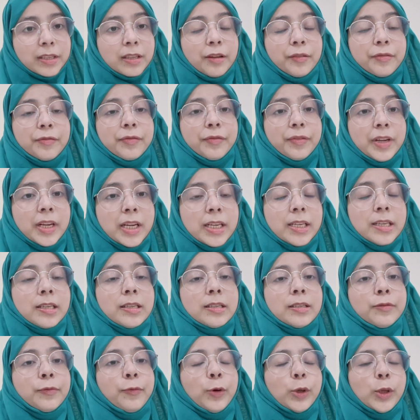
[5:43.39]
The
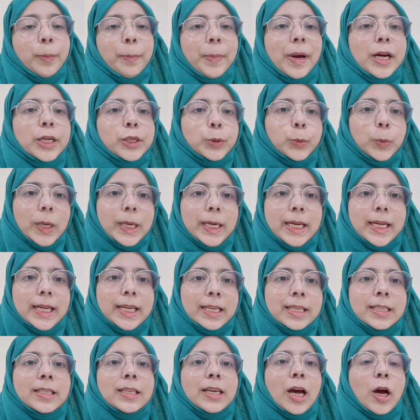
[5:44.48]
fees for the part one
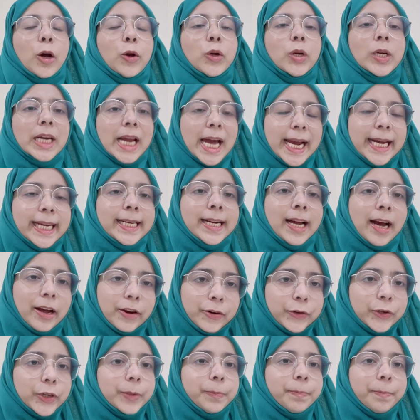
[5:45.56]
is now
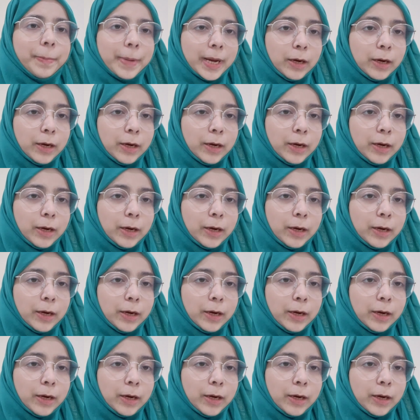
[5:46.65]
£900.